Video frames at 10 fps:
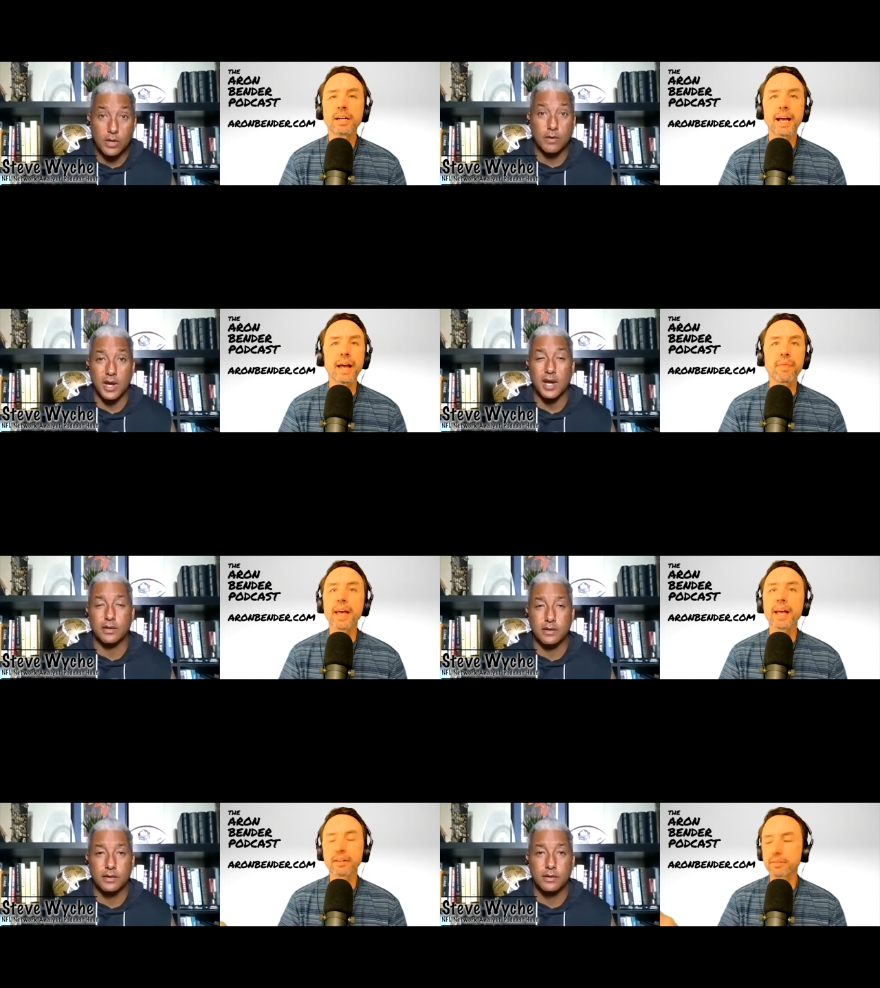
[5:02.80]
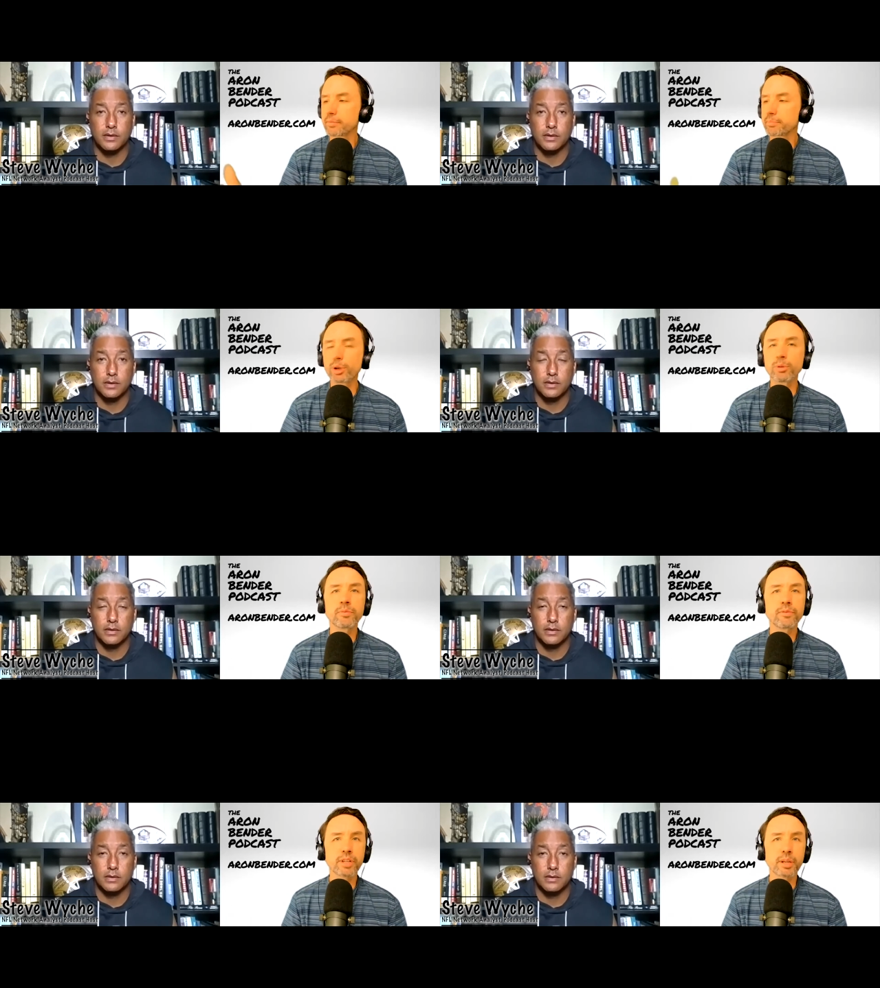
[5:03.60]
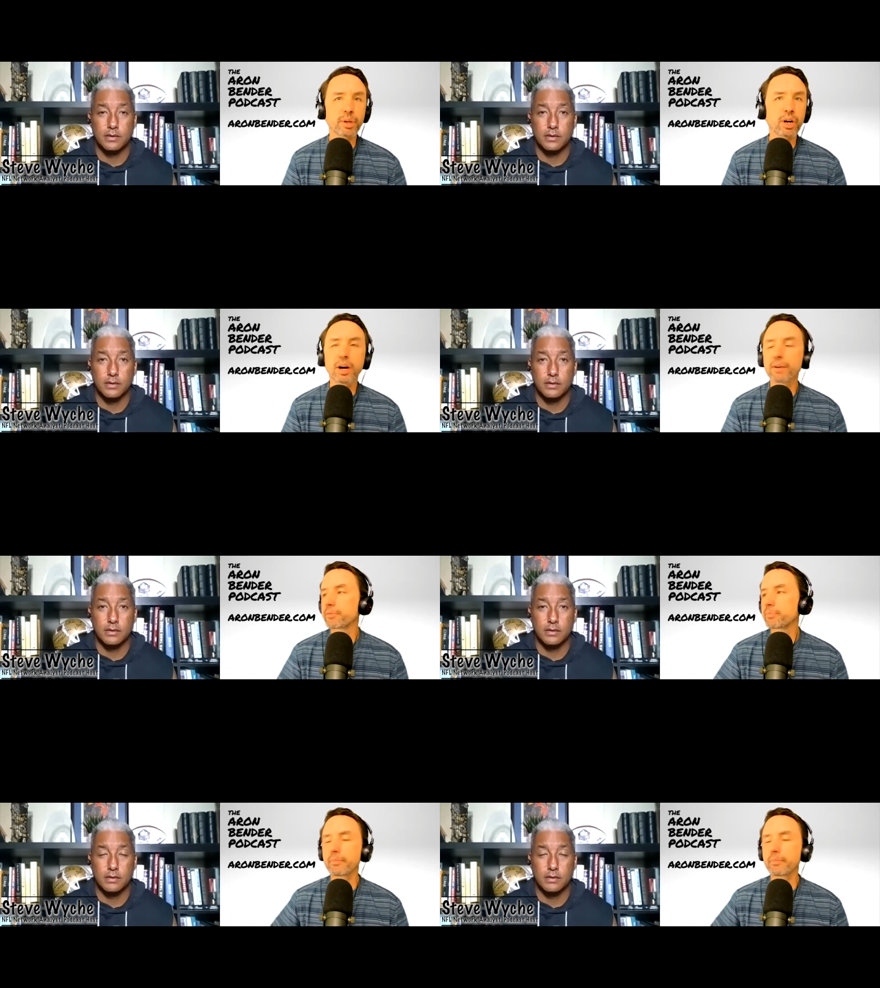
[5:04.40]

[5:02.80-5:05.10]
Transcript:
Speaker 1: Correct. And then boom, flip it off.